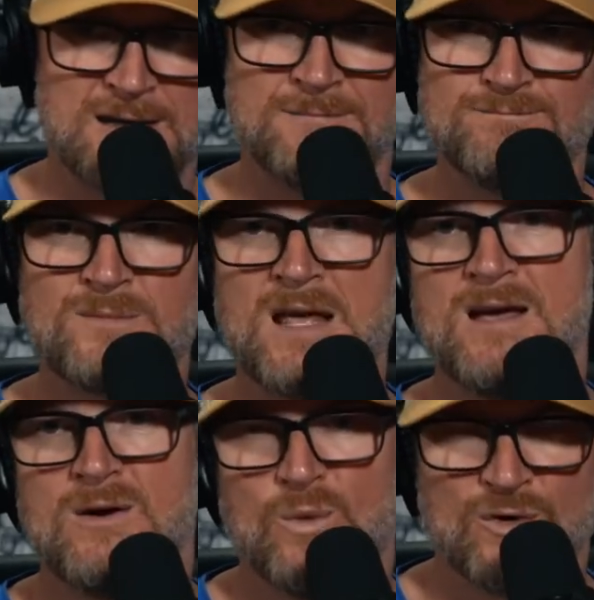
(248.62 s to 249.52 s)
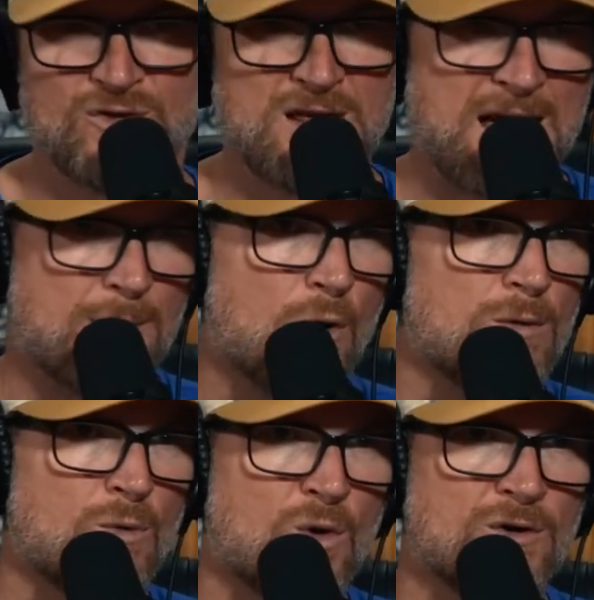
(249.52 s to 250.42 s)
And we'll see that more
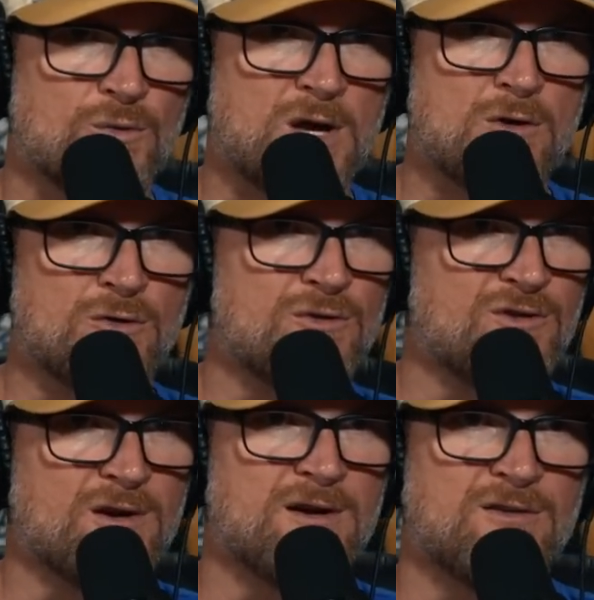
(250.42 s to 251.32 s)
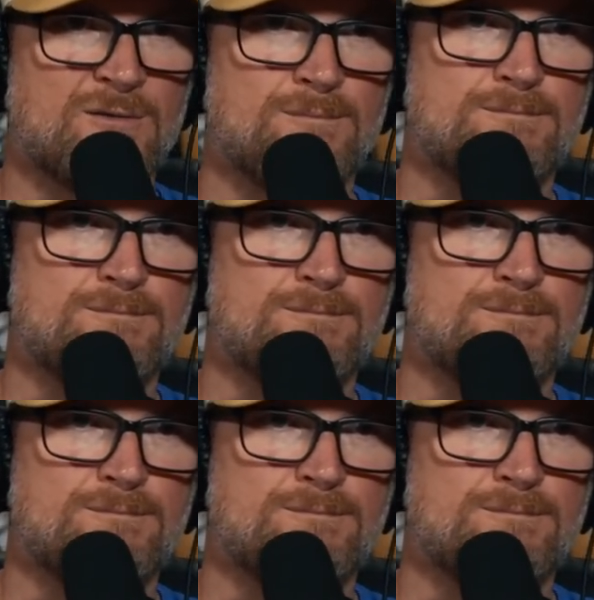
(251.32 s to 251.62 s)
and more as we go through the series.